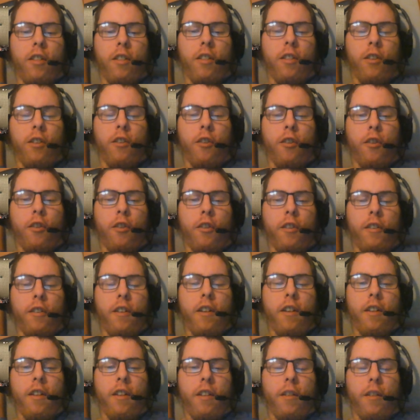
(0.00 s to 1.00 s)
you're
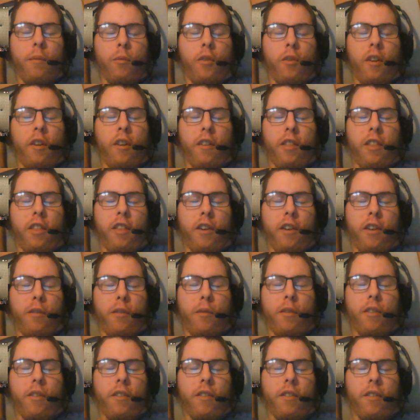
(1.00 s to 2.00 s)
I'm trying to think of
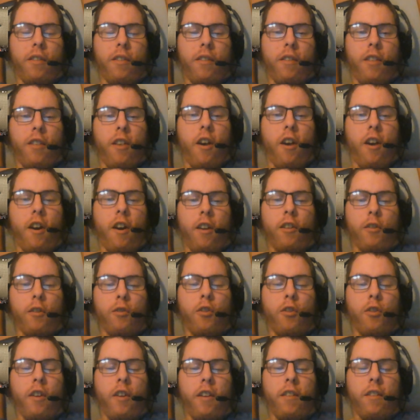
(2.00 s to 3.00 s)
uh, you're
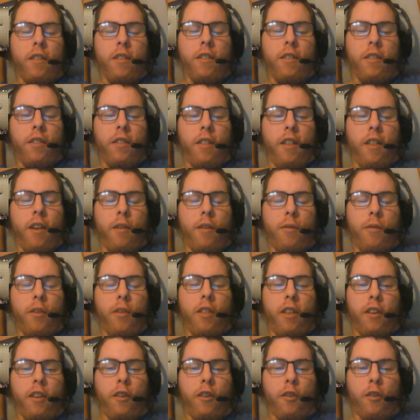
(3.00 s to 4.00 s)
trying I feel
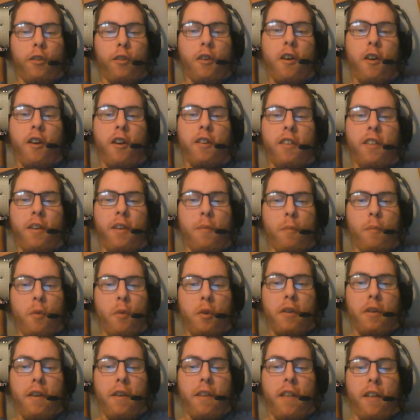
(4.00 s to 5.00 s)
like you're talking more
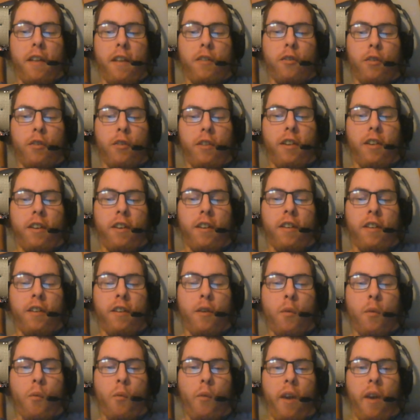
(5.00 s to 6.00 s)
than actually
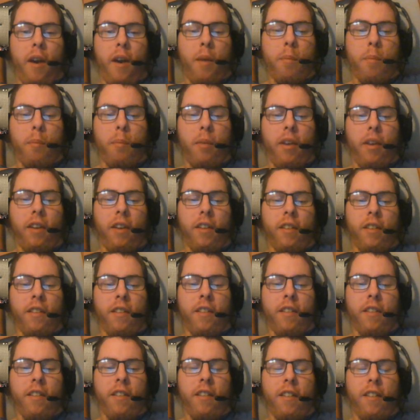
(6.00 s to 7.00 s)
rapping.
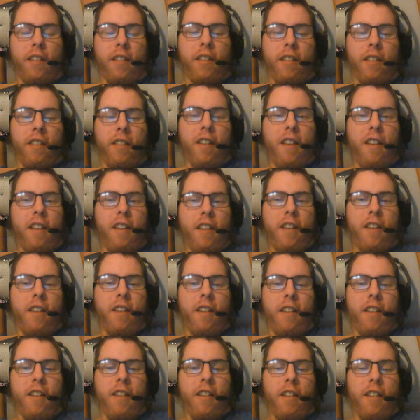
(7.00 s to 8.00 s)
It,
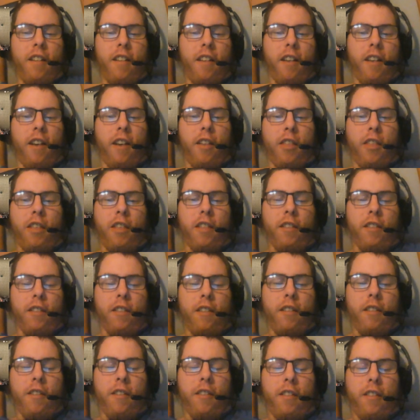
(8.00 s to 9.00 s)
I've,
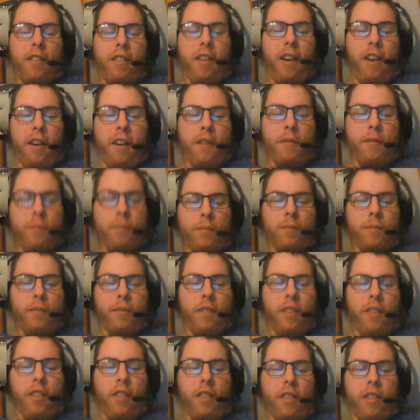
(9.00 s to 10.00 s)
yeah.
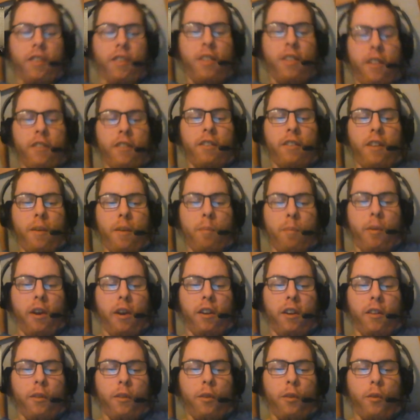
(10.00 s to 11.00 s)
Let's get
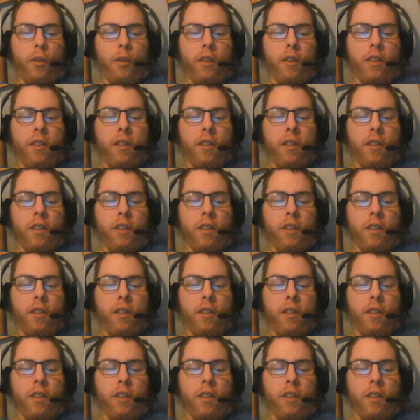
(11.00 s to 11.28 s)
back into it.